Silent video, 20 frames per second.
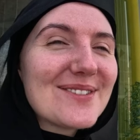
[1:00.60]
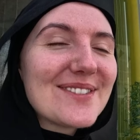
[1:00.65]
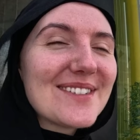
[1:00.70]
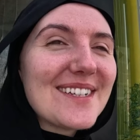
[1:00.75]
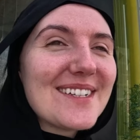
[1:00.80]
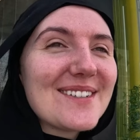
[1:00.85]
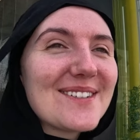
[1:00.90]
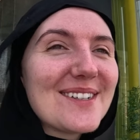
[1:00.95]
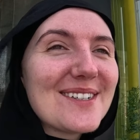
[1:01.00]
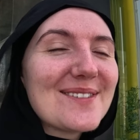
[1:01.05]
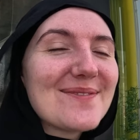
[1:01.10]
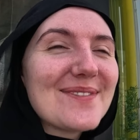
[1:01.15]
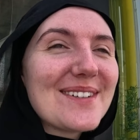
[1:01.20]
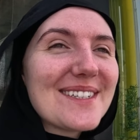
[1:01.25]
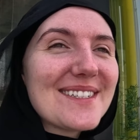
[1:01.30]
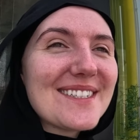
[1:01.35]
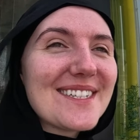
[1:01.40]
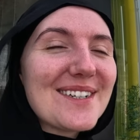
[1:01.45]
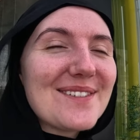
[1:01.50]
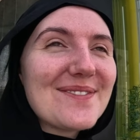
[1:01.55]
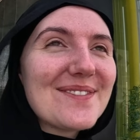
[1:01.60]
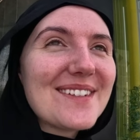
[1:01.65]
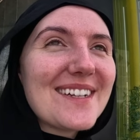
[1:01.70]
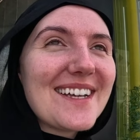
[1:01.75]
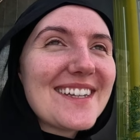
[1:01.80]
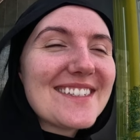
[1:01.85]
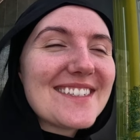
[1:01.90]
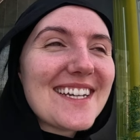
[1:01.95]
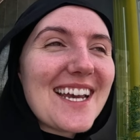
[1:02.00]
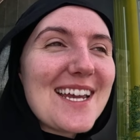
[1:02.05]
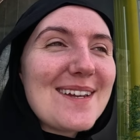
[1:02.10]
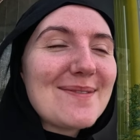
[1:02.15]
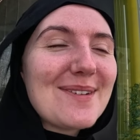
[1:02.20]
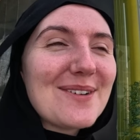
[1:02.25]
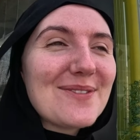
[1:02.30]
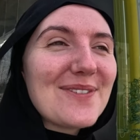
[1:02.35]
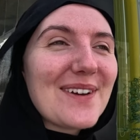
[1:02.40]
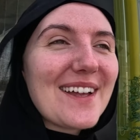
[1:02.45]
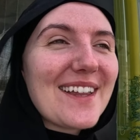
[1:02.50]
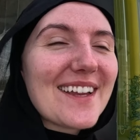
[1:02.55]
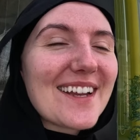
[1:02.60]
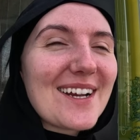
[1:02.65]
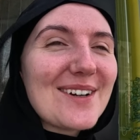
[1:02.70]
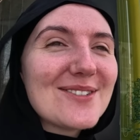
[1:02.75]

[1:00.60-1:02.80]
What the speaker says: really annoyed with myself, and at the time I felt like